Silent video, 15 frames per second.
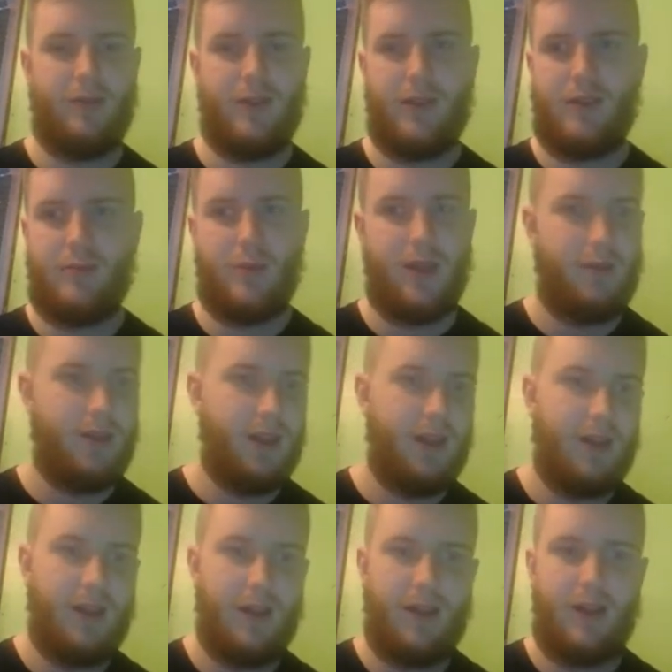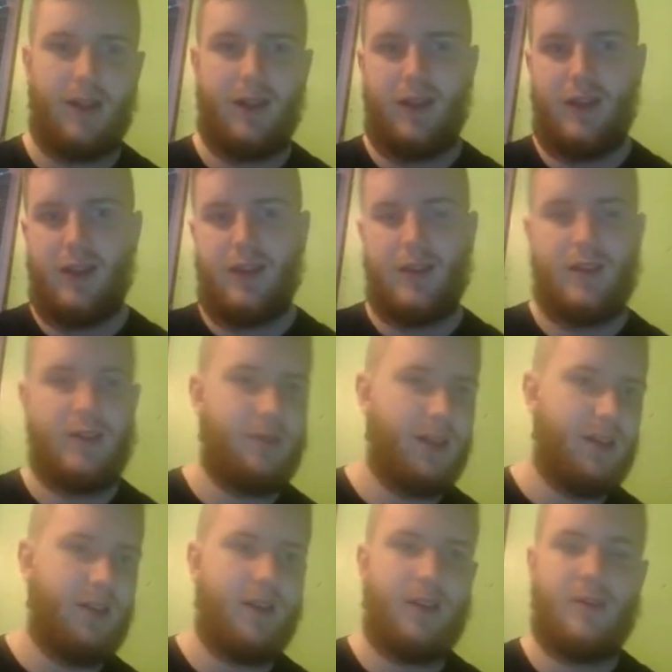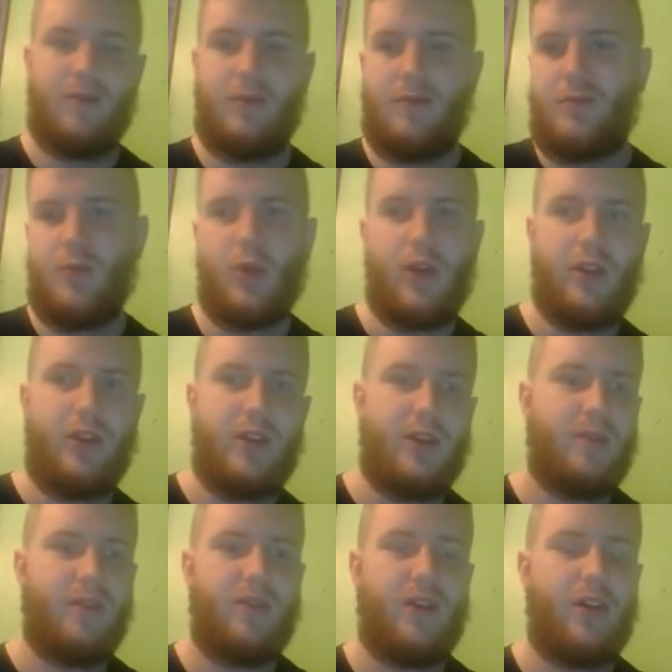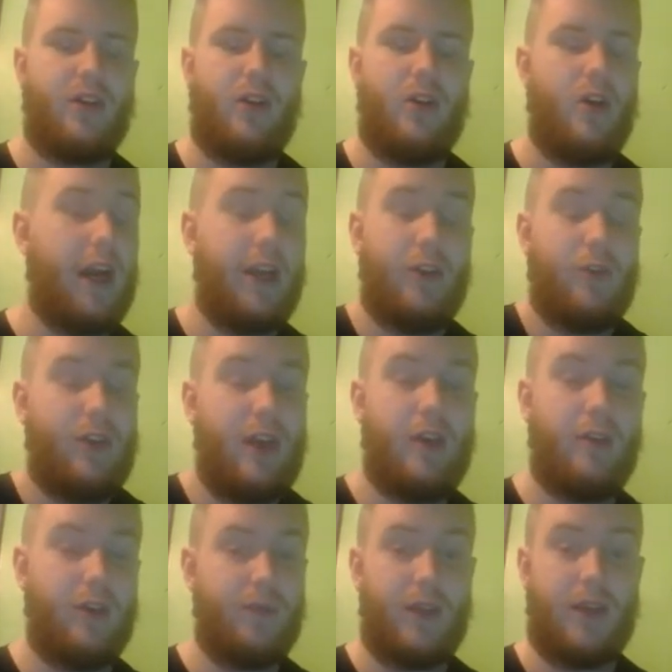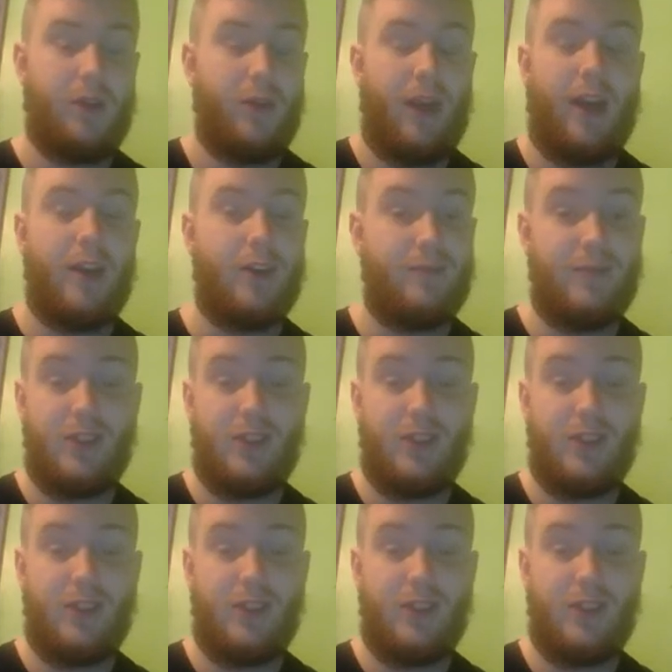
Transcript: It's my I don't know what other types have I not got. I couldn't tell you. I don't care.